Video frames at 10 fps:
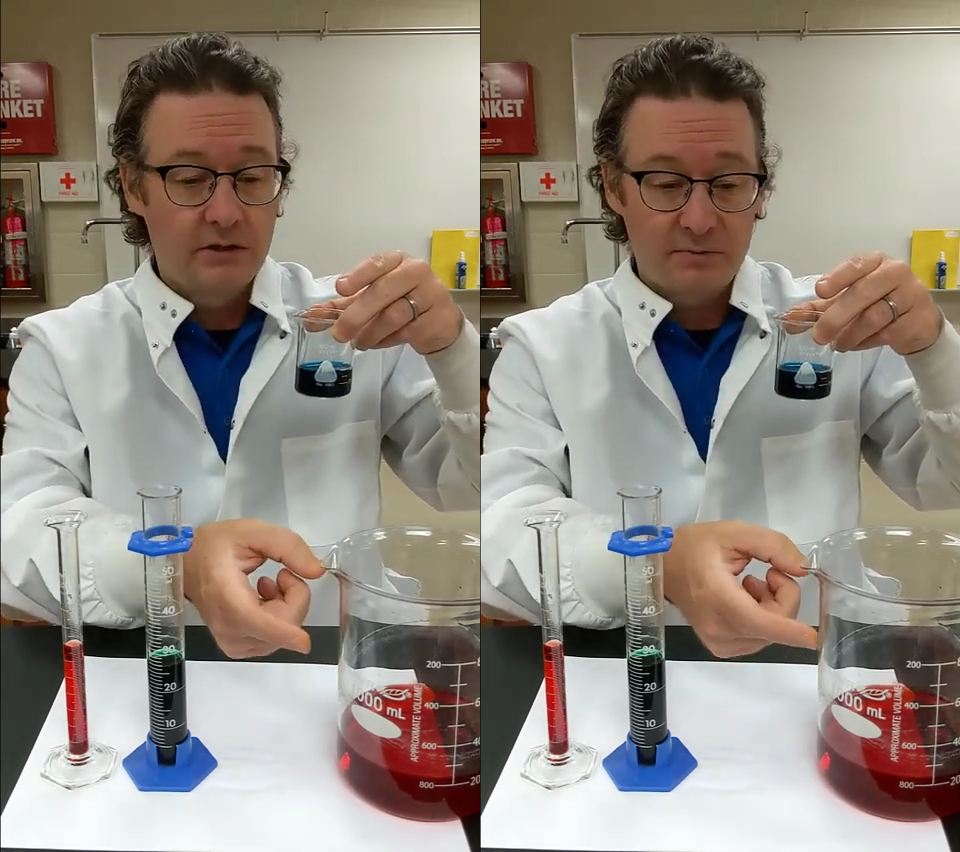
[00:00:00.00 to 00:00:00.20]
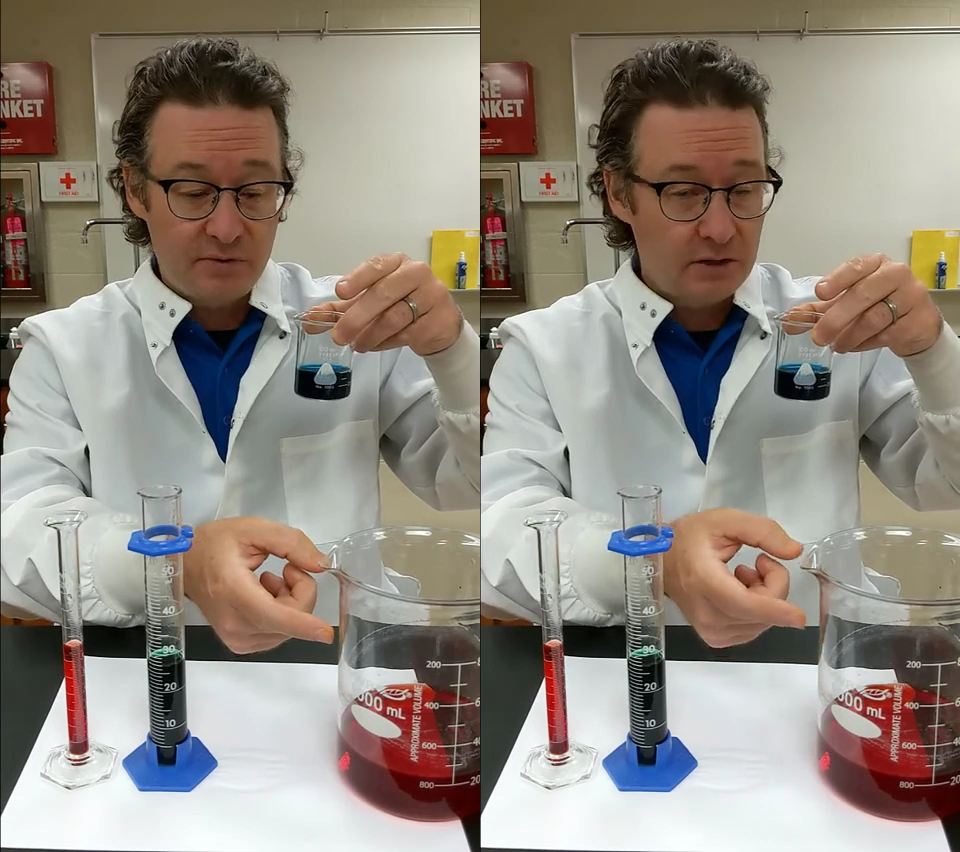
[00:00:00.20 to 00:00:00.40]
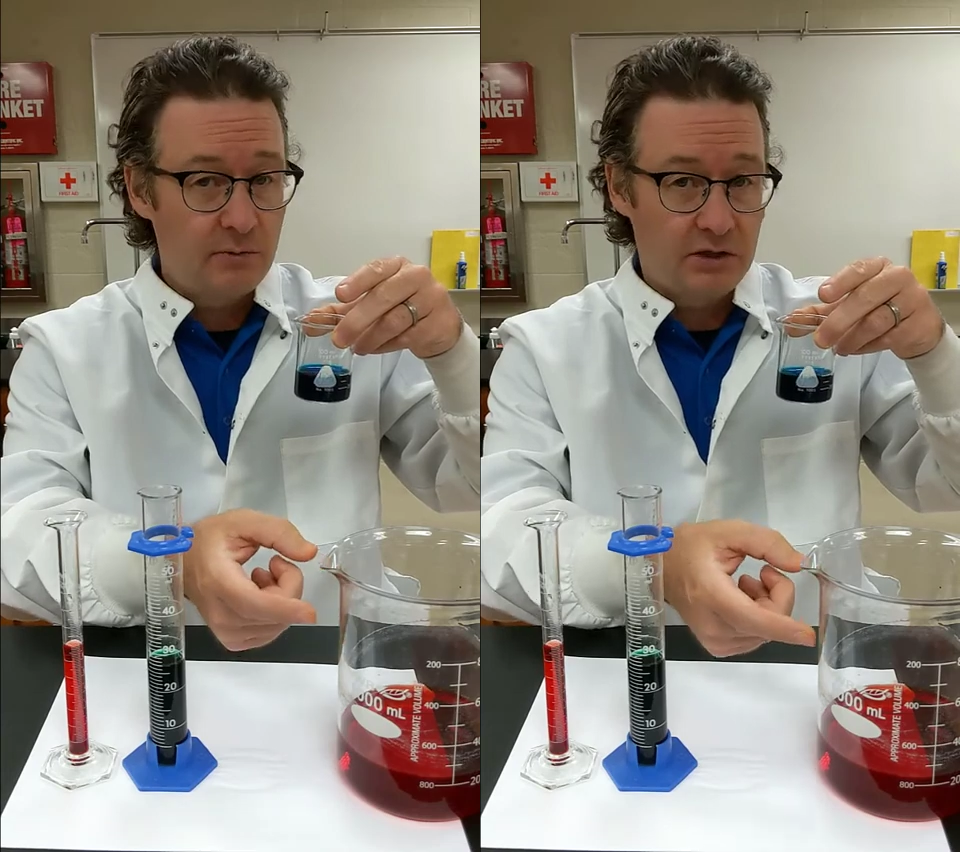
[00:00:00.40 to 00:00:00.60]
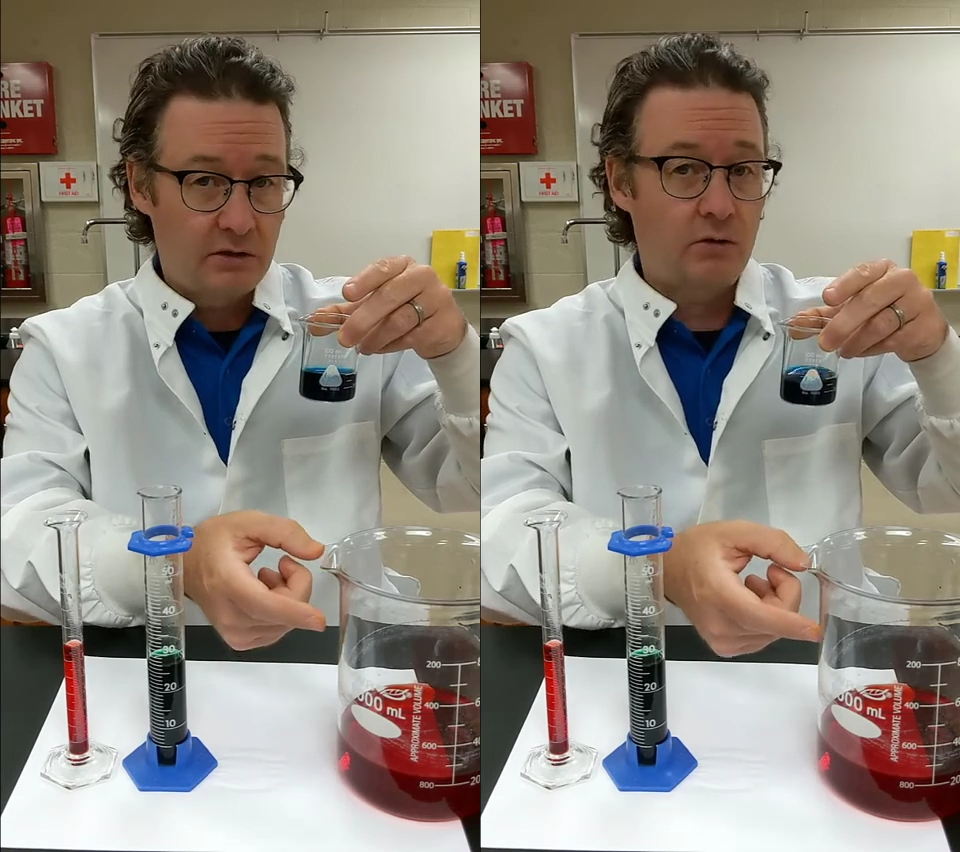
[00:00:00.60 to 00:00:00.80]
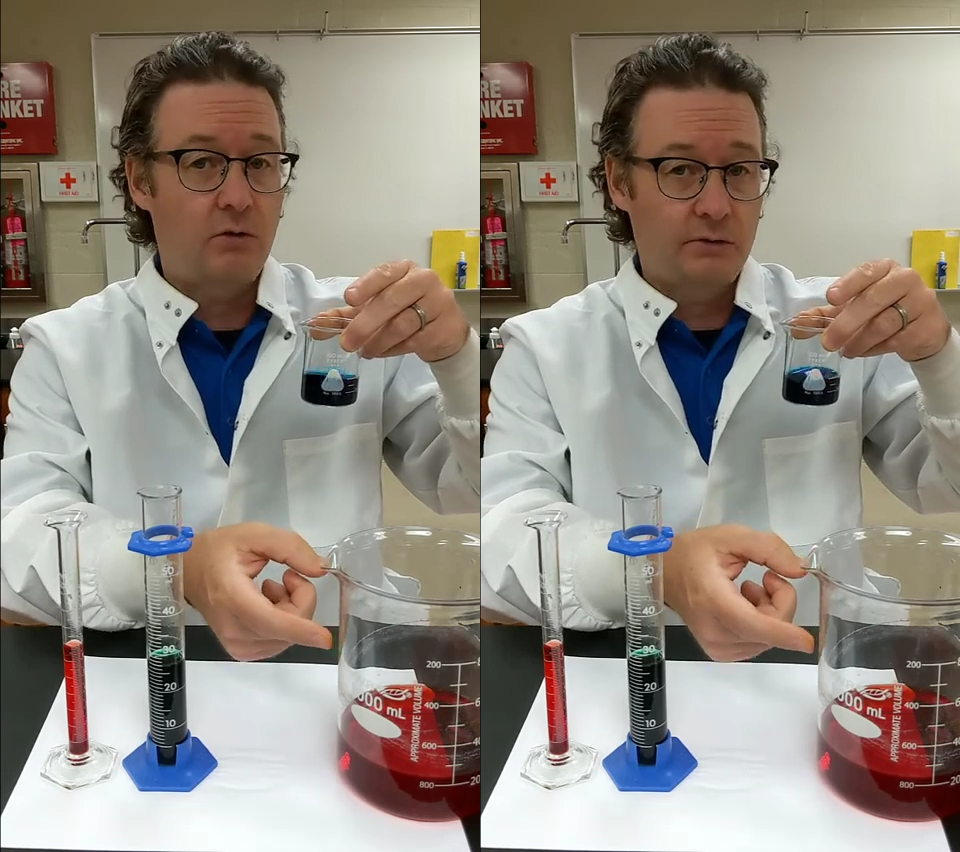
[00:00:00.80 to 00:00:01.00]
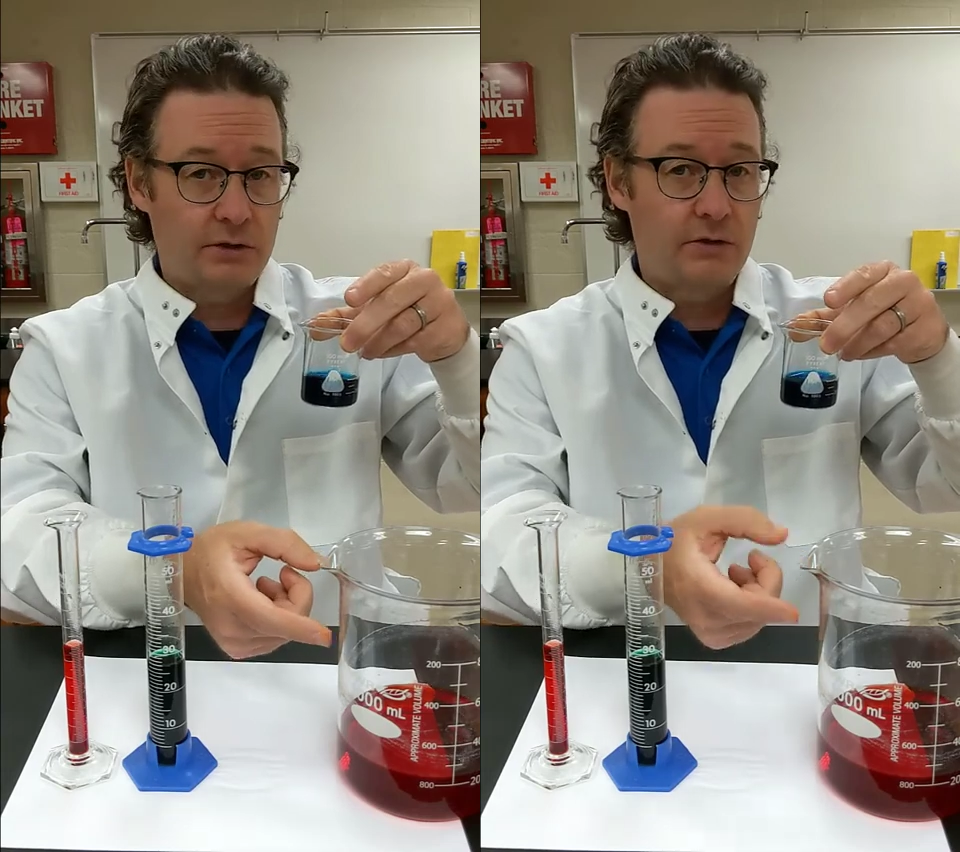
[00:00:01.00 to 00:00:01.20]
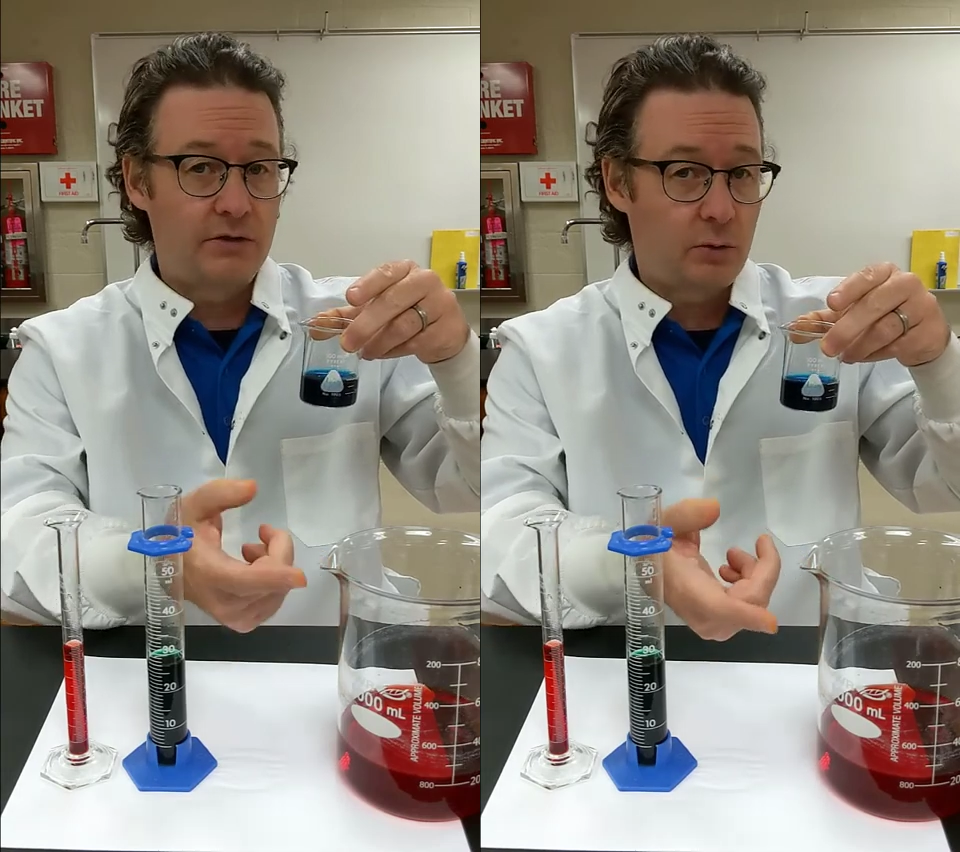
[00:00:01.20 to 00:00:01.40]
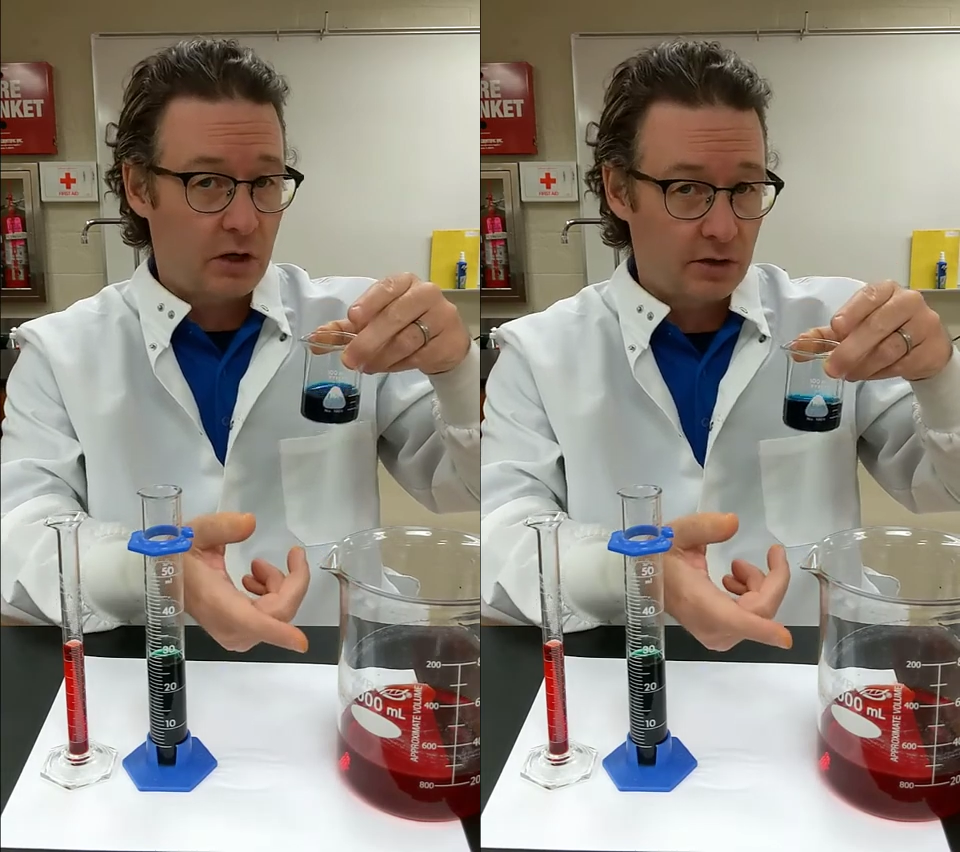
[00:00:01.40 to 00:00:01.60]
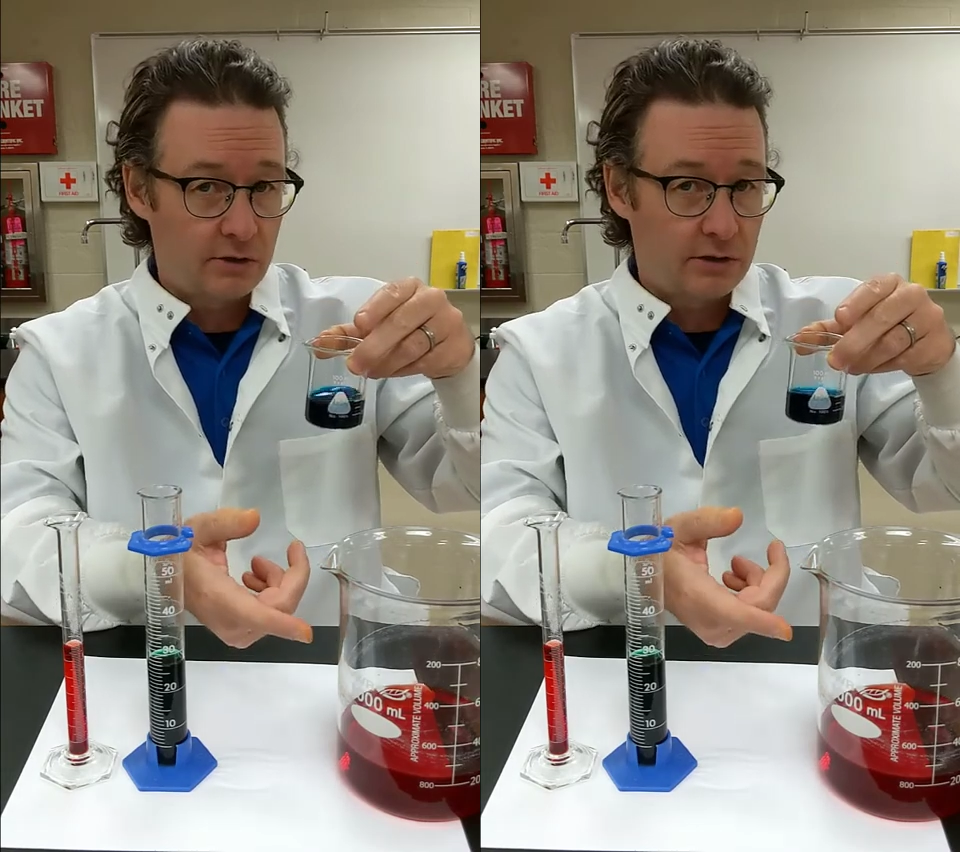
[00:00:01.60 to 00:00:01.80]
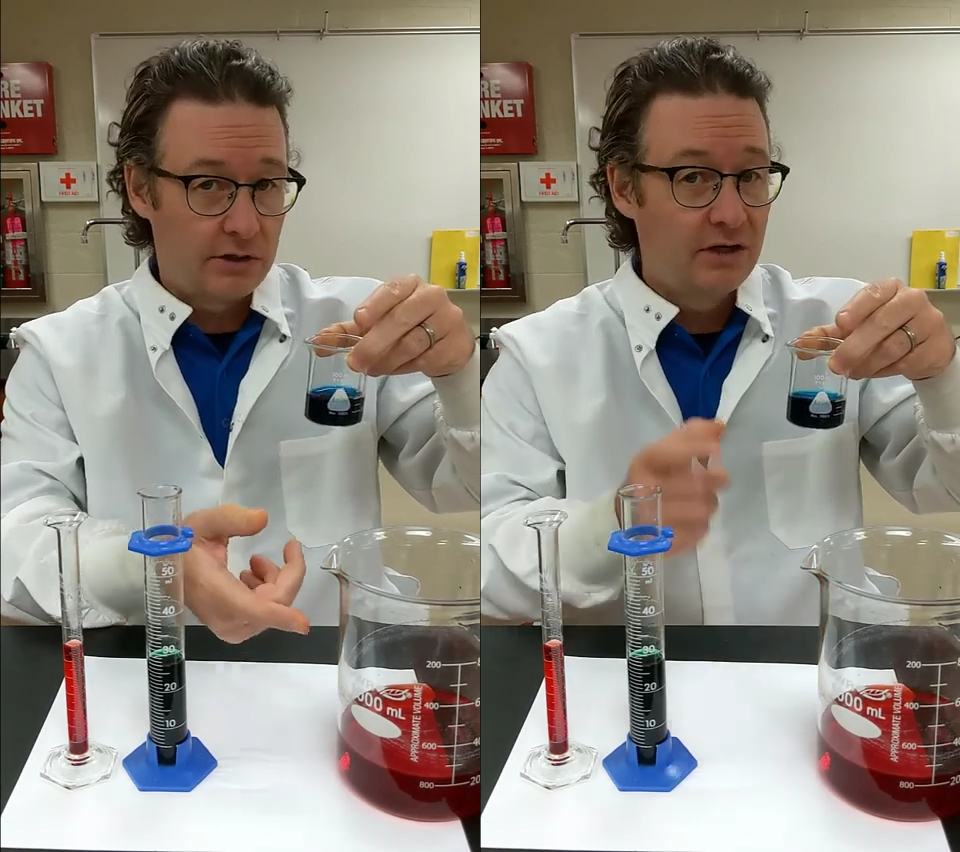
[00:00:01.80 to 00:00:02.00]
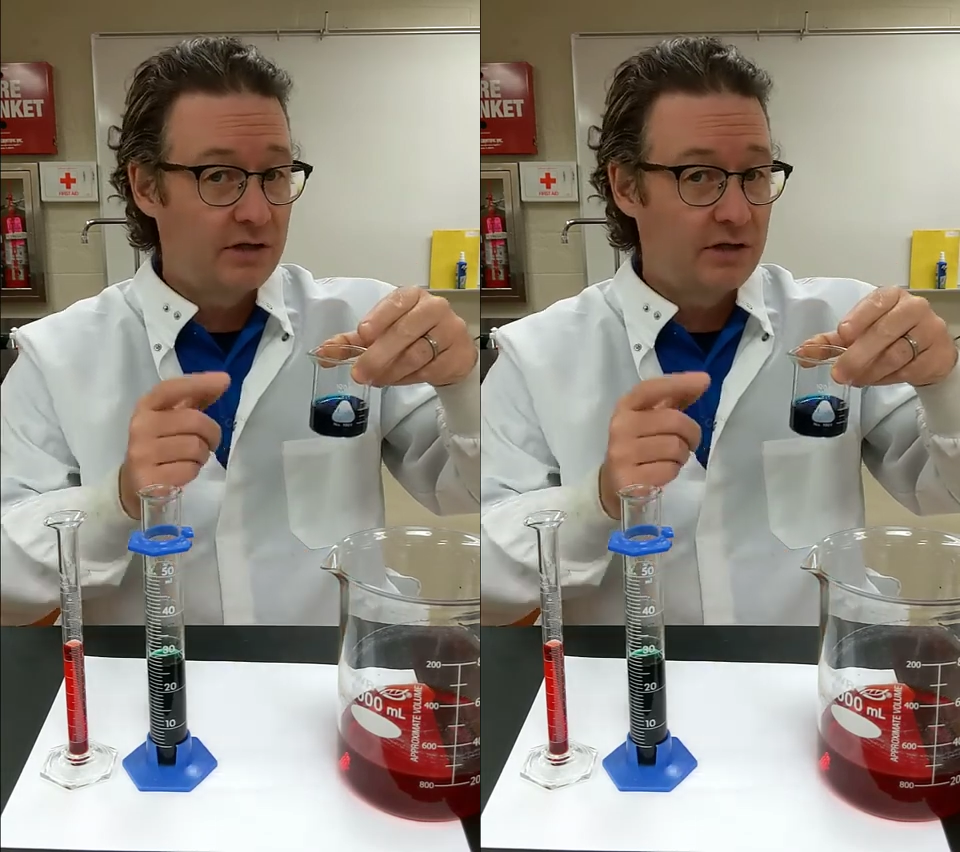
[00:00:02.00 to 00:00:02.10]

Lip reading: This big beaker only goes to 100,